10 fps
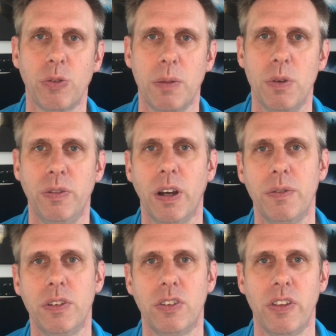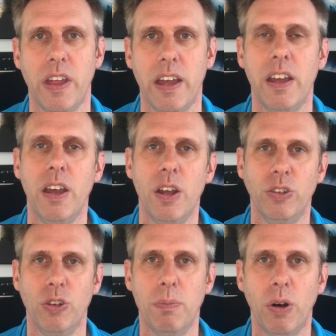when they moved over to their
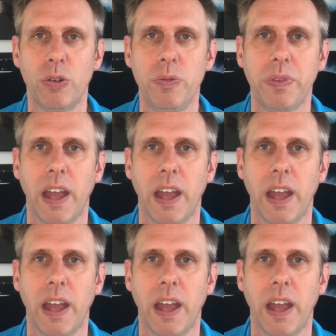new model,